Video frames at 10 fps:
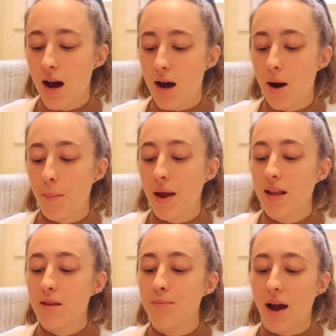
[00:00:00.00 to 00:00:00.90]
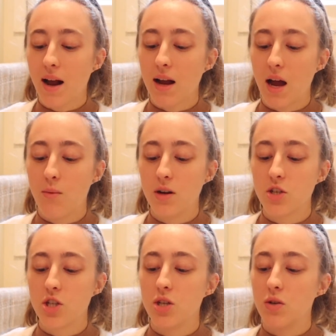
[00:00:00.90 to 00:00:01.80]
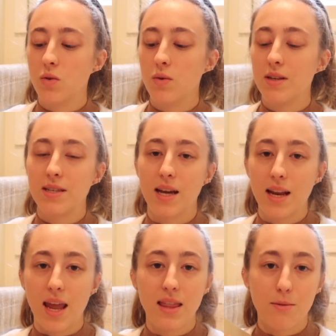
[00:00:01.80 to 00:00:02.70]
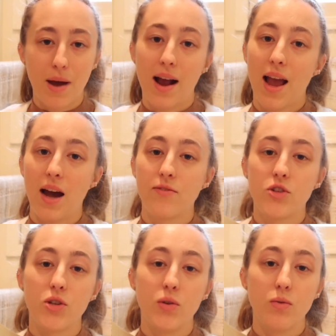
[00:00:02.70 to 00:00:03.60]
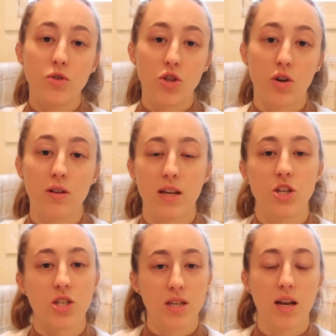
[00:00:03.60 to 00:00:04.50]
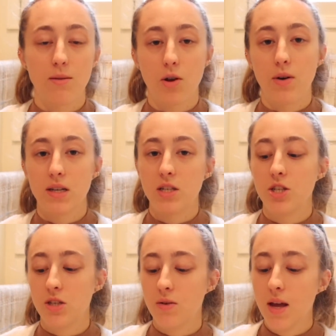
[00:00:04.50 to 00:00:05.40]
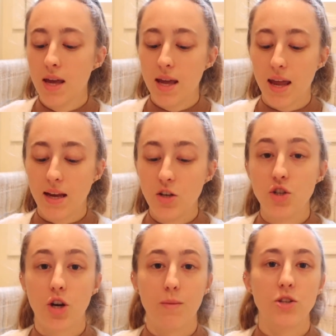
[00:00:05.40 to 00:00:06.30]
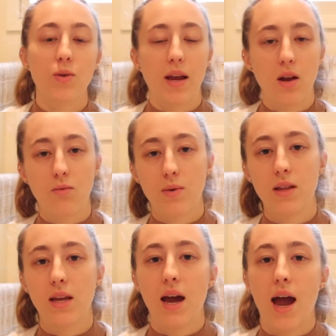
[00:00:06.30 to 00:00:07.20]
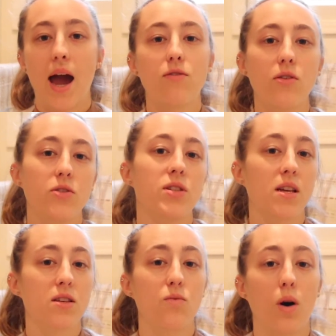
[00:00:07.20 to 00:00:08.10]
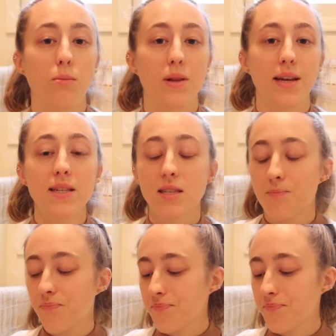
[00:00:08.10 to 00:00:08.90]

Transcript: And in the back, I want to dedicate the back half to journaling, just like I'm going to do in German, so I can really have all those things in one place,